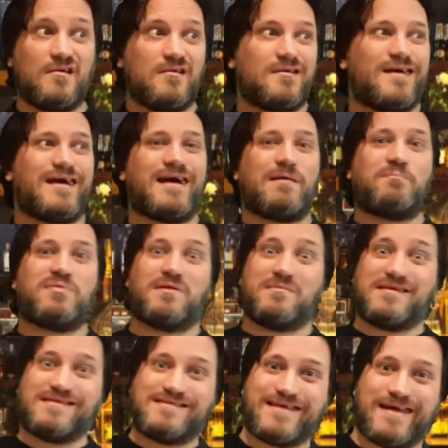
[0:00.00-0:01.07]
Ah,
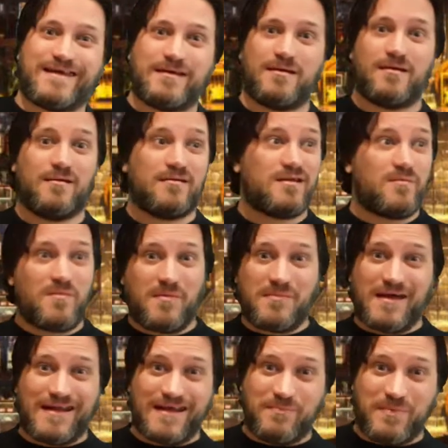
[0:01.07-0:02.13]
promiňte, nemám
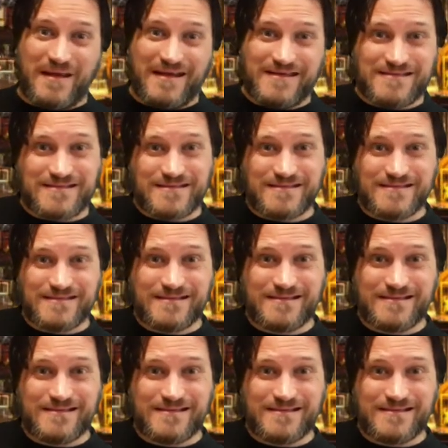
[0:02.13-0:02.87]
ale penis.